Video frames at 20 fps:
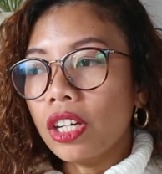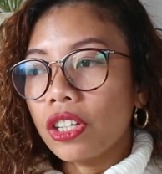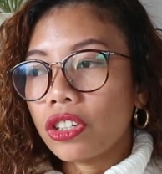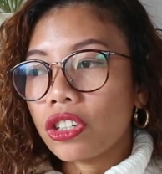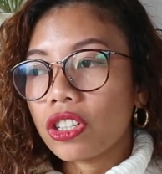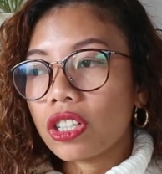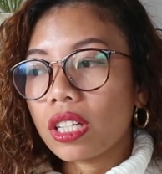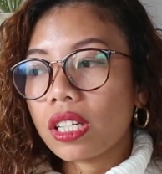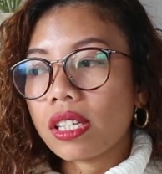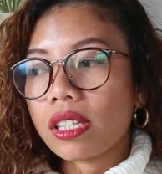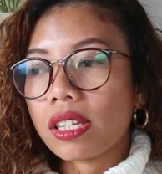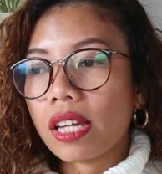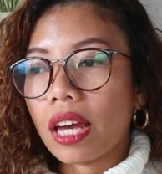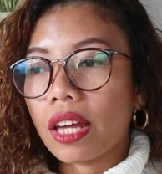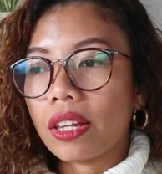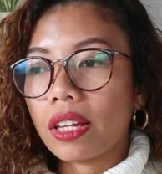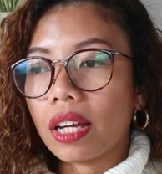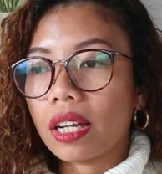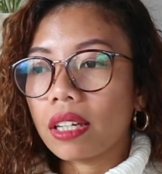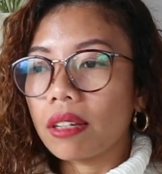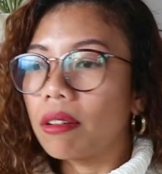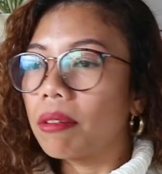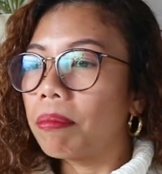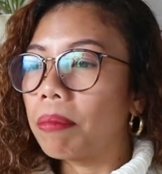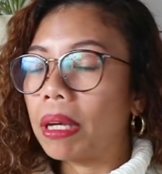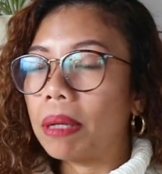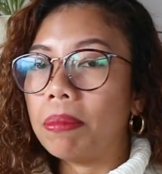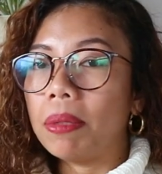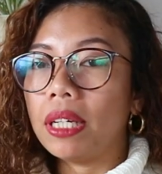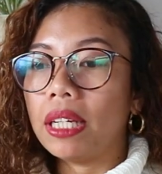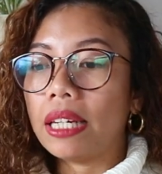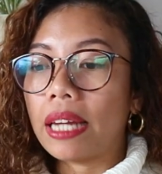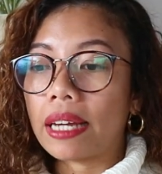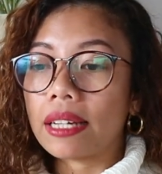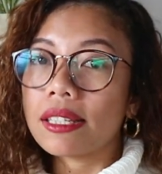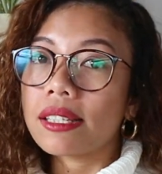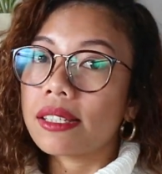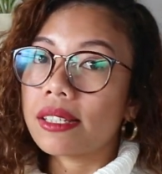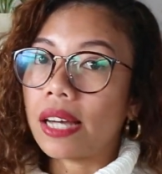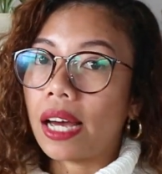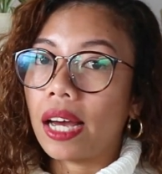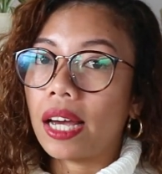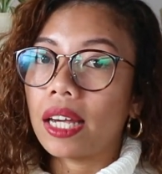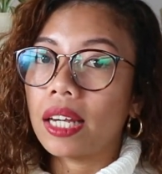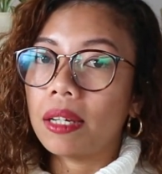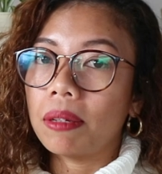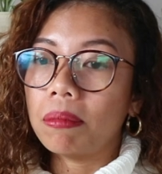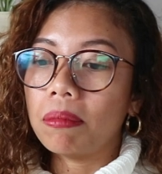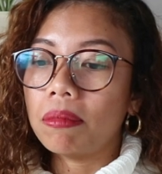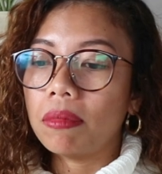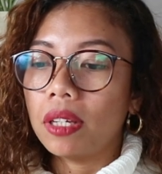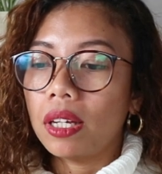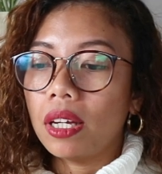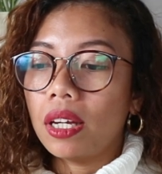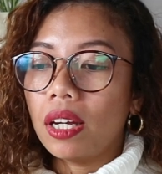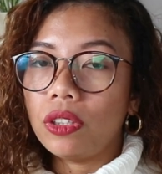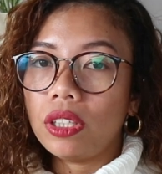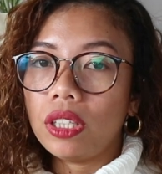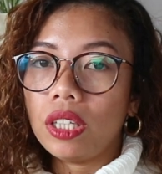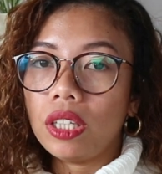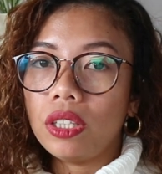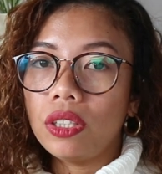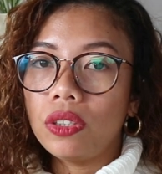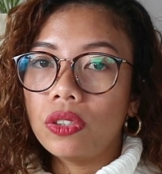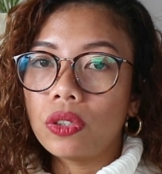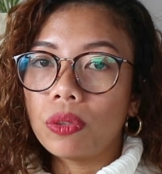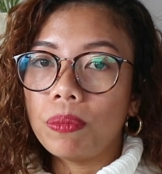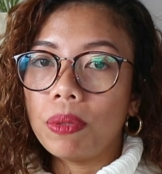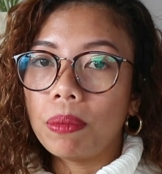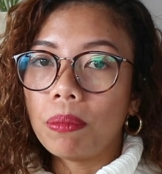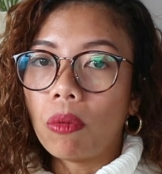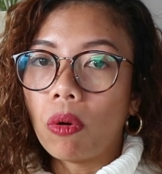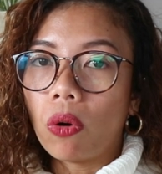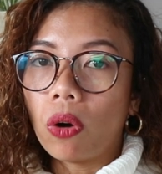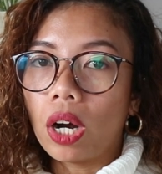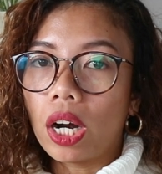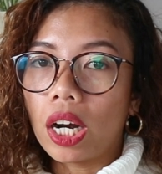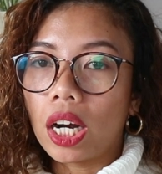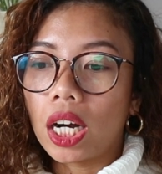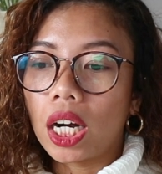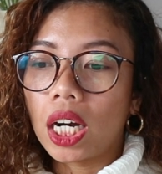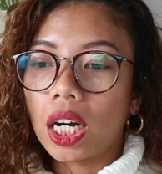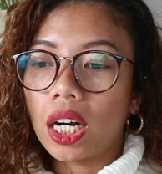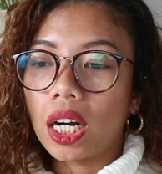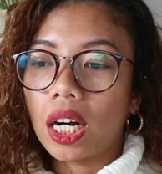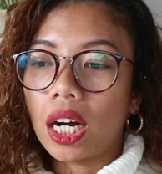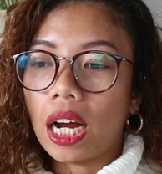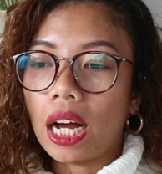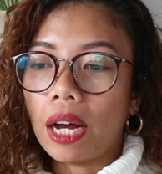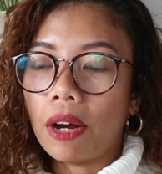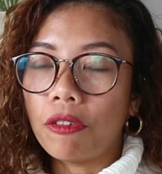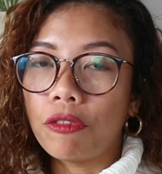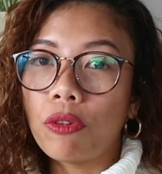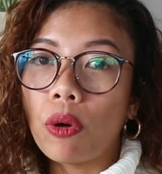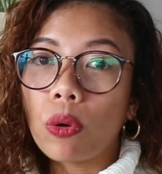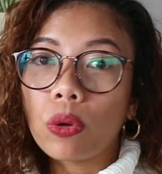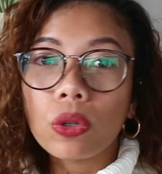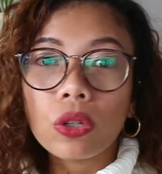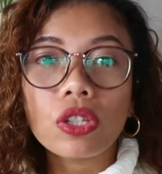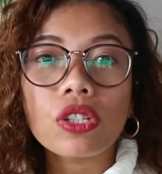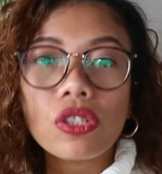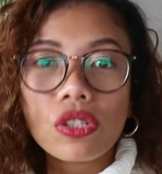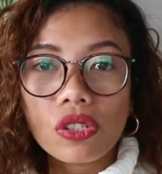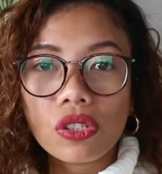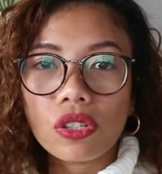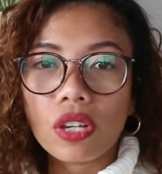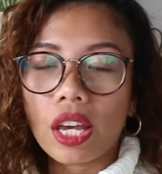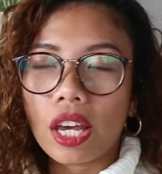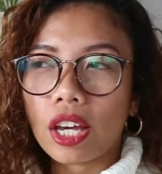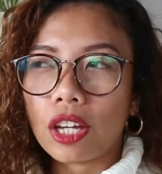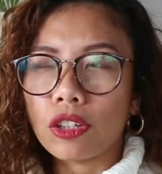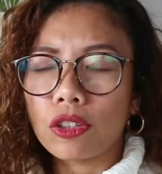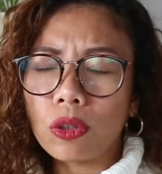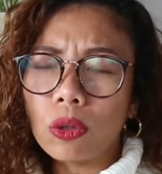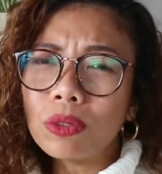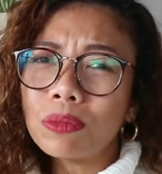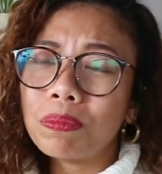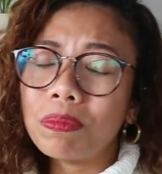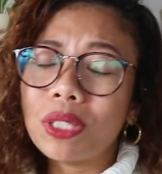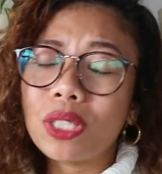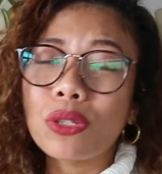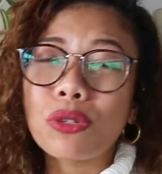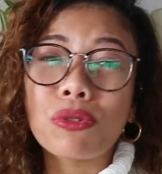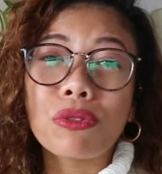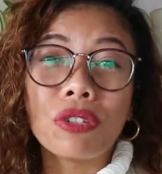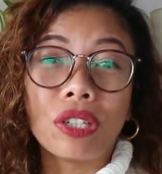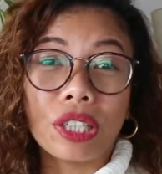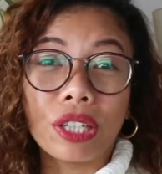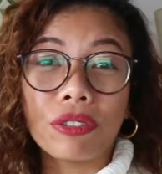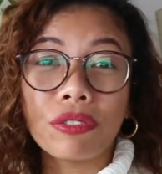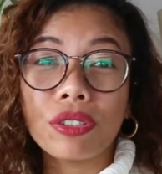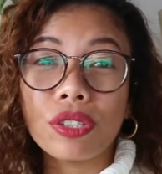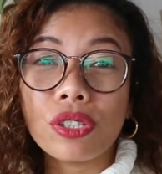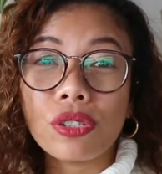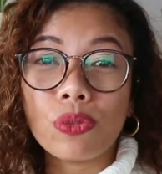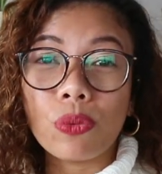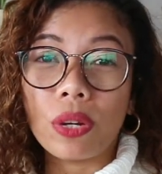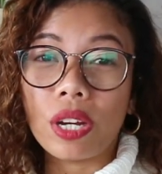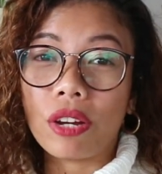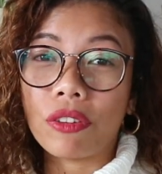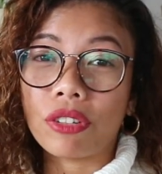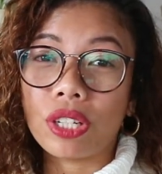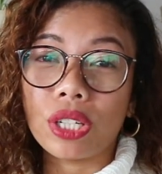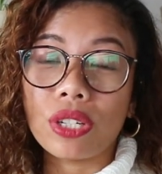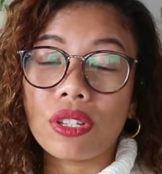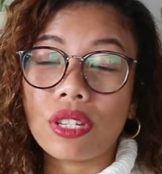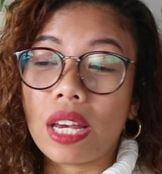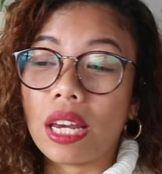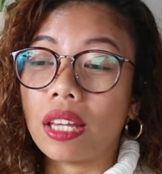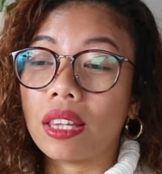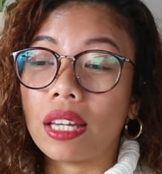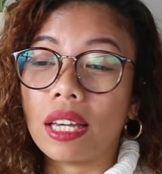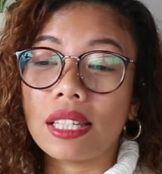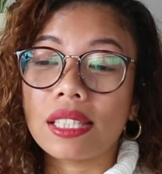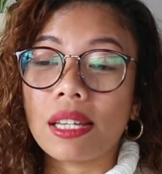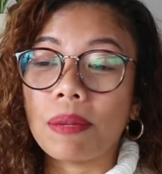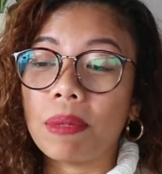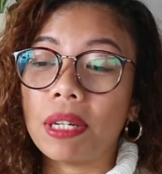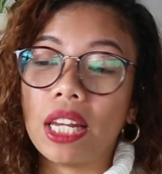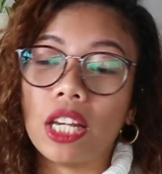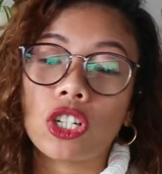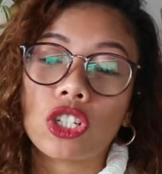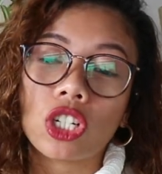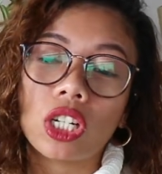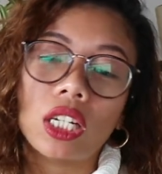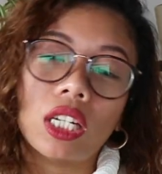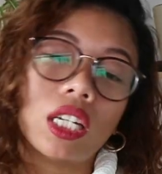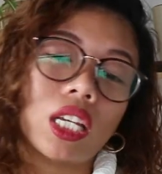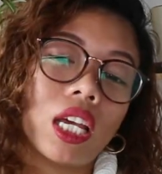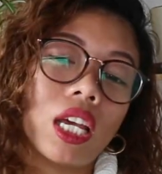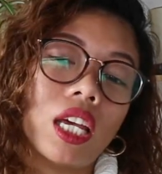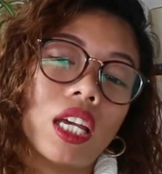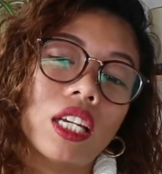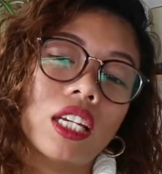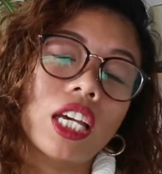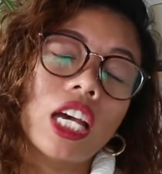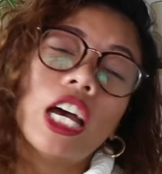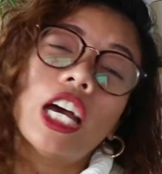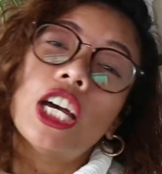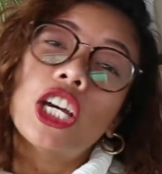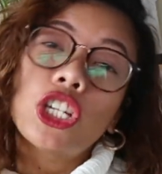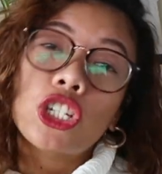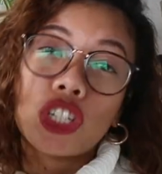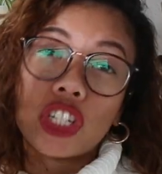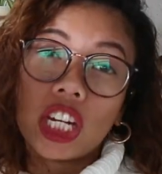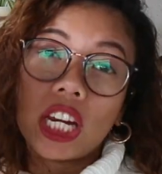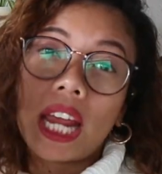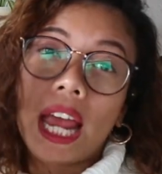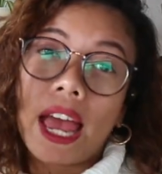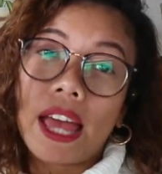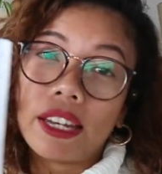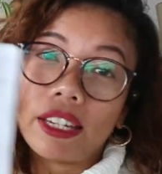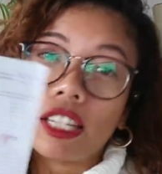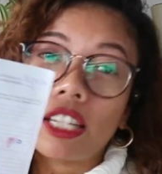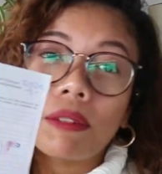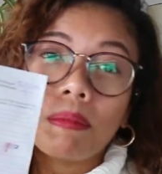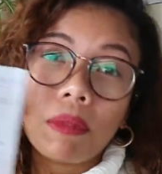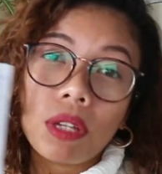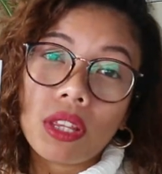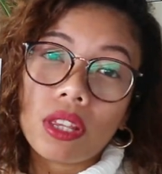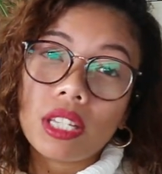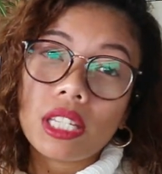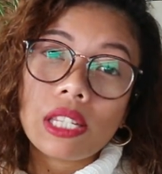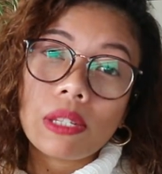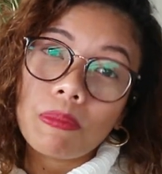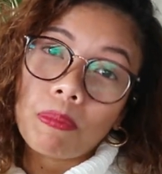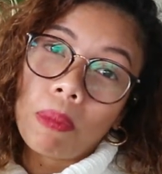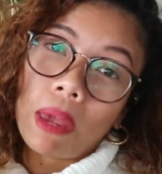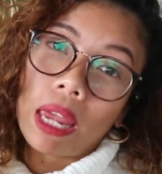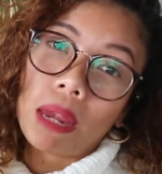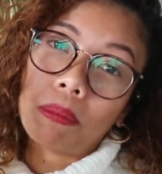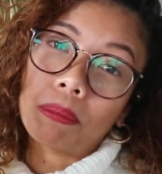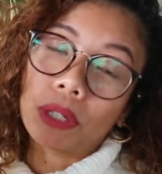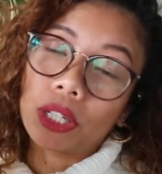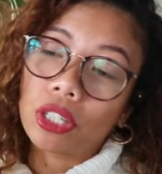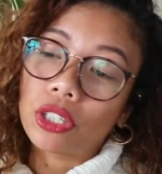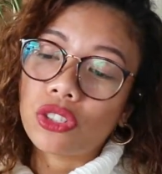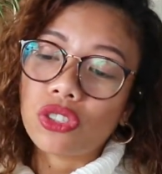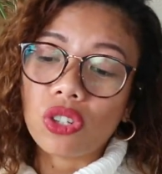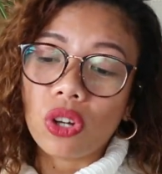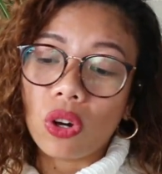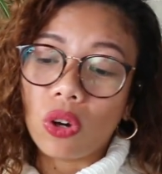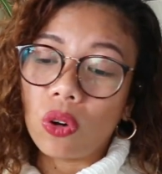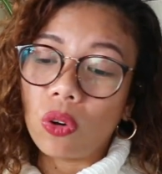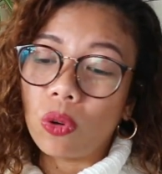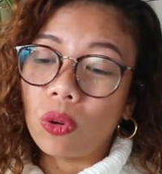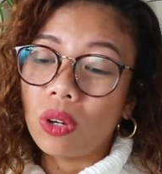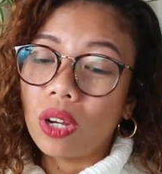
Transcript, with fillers: she just said like maybe next time you need to be more focus and don't be too nervous whenever you take the examination and she handed me this paper so